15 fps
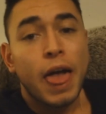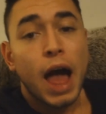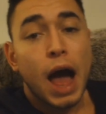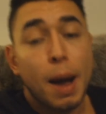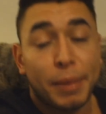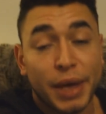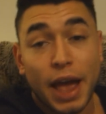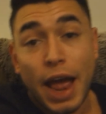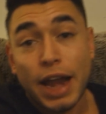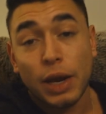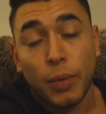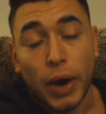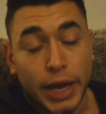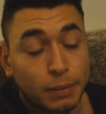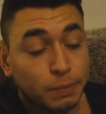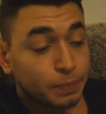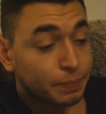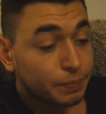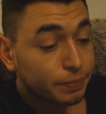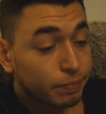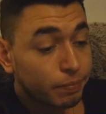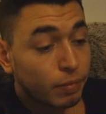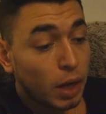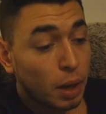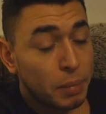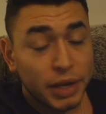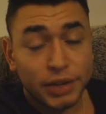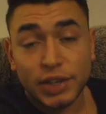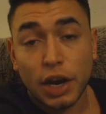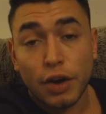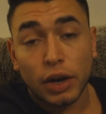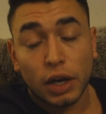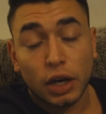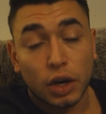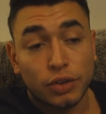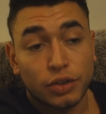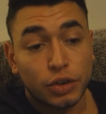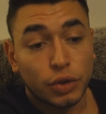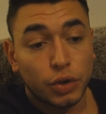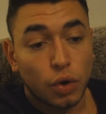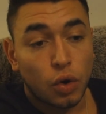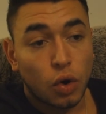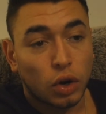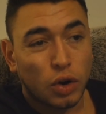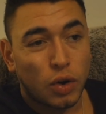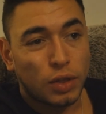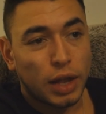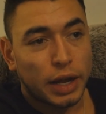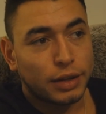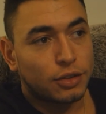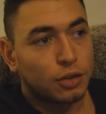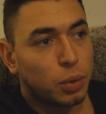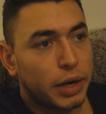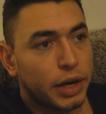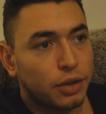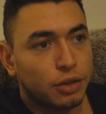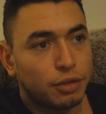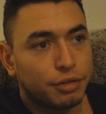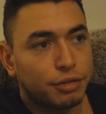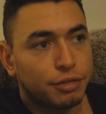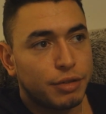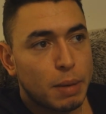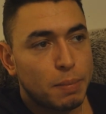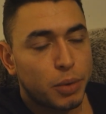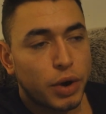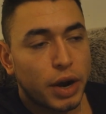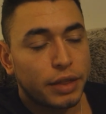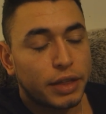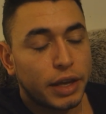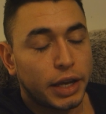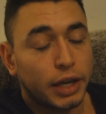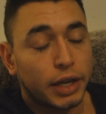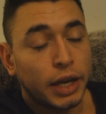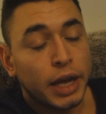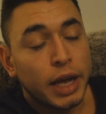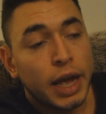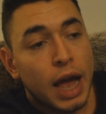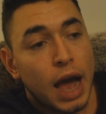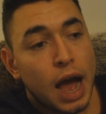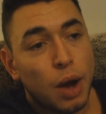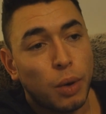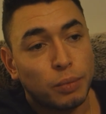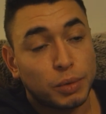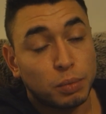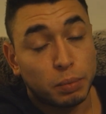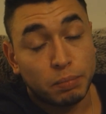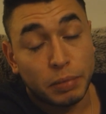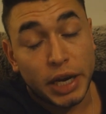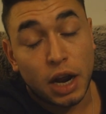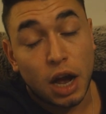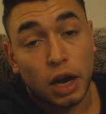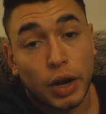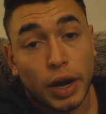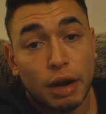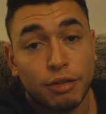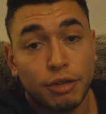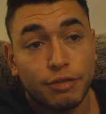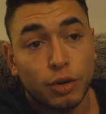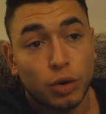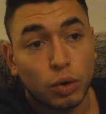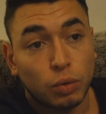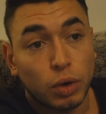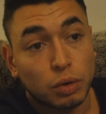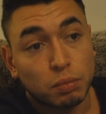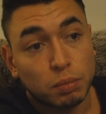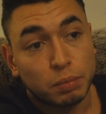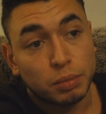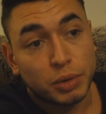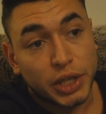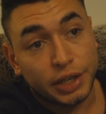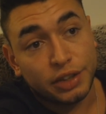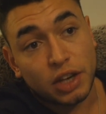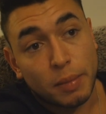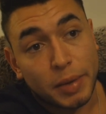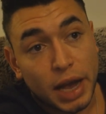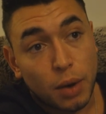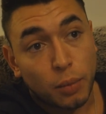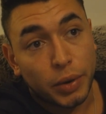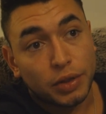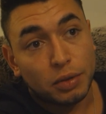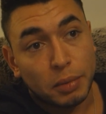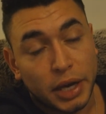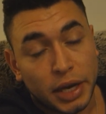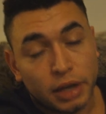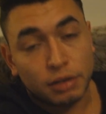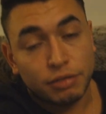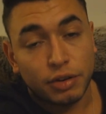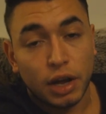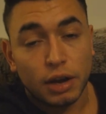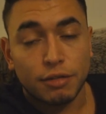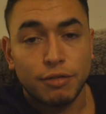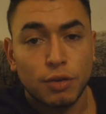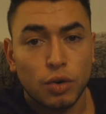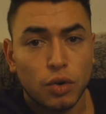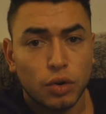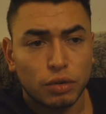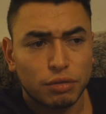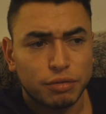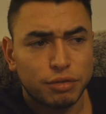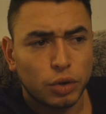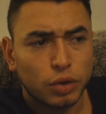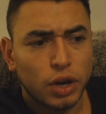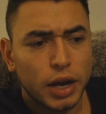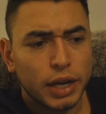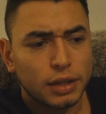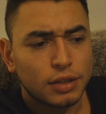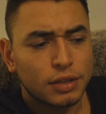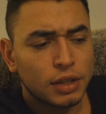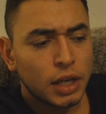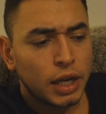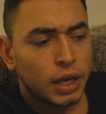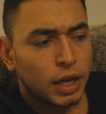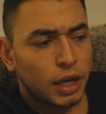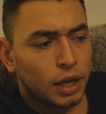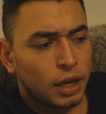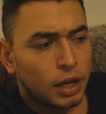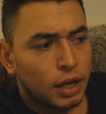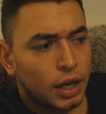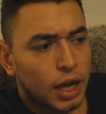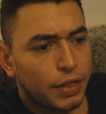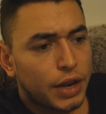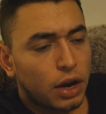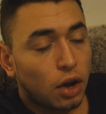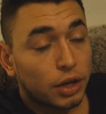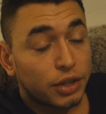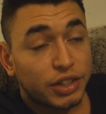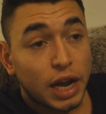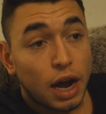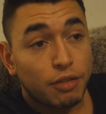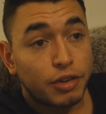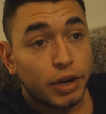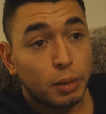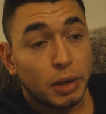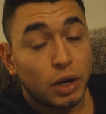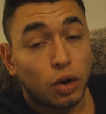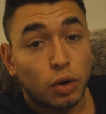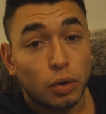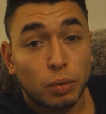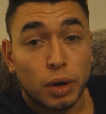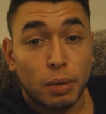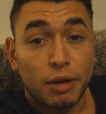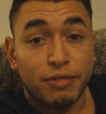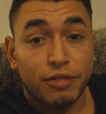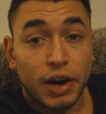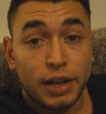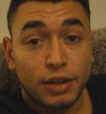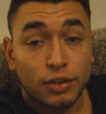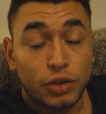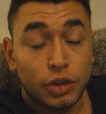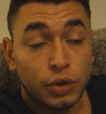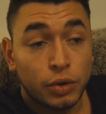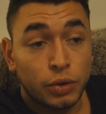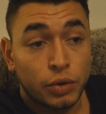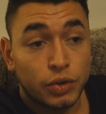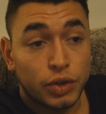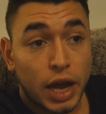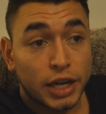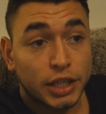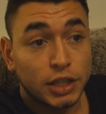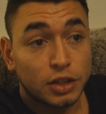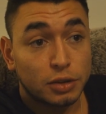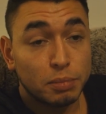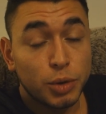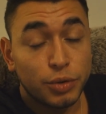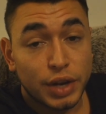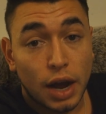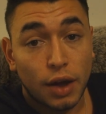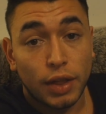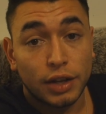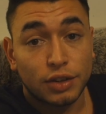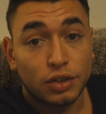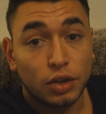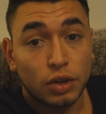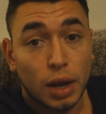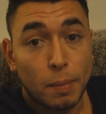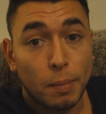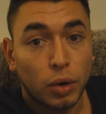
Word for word: Uh, but yeah, anyway, me and Sarah are going to go to New York on like the 20th of February, I think. Uh, me and her are going out for four, well, she's coming out with me for like four four nights. And then I'm gonna stay out for a little bit longer with one of my friends who's actually just moved out there to do like